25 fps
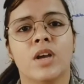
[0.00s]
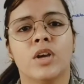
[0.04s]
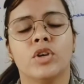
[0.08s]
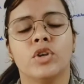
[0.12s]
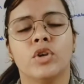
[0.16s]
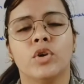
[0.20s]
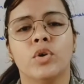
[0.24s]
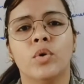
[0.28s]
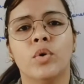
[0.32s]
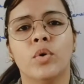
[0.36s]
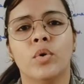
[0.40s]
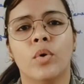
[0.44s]

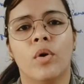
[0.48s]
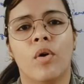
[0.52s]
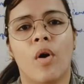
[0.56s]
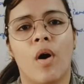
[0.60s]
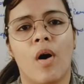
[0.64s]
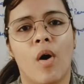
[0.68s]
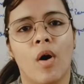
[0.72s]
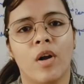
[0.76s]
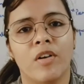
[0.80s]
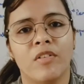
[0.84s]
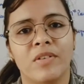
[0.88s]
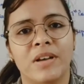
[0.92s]
you
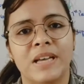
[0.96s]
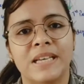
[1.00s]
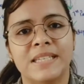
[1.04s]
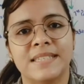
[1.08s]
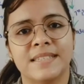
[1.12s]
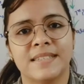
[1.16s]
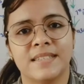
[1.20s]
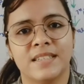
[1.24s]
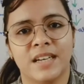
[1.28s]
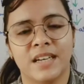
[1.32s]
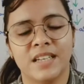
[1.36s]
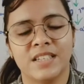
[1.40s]

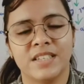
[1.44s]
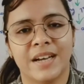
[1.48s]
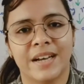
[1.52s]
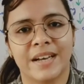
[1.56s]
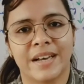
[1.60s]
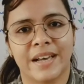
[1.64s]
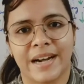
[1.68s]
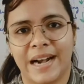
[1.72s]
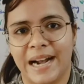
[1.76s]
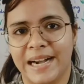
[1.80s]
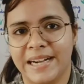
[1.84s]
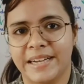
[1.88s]
always judge a
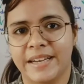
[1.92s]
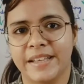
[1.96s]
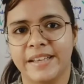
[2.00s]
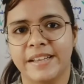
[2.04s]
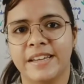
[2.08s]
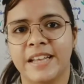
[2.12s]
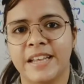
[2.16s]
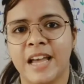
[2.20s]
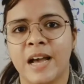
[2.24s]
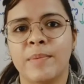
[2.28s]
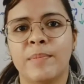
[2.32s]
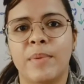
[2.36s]

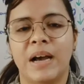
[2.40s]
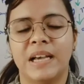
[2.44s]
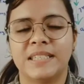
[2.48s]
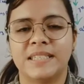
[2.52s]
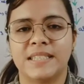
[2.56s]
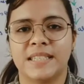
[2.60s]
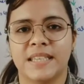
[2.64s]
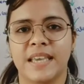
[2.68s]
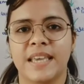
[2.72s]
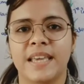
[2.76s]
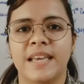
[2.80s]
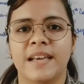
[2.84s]
criteria by
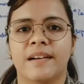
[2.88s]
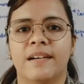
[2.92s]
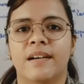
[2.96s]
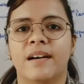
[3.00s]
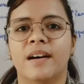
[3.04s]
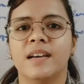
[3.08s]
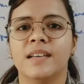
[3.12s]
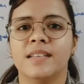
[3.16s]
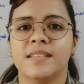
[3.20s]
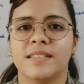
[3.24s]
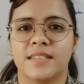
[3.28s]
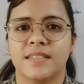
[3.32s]
seeing
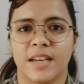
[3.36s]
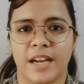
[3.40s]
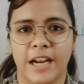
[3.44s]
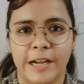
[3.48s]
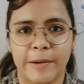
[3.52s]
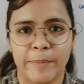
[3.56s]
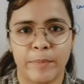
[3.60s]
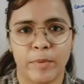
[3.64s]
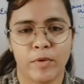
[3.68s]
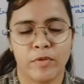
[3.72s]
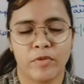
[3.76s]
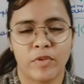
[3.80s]
a
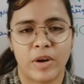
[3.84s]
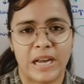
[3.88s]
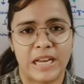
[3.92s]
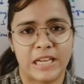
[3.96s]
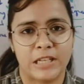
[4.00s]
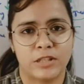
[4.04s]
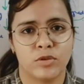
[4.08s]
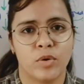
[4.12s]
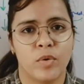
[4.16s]
state profile.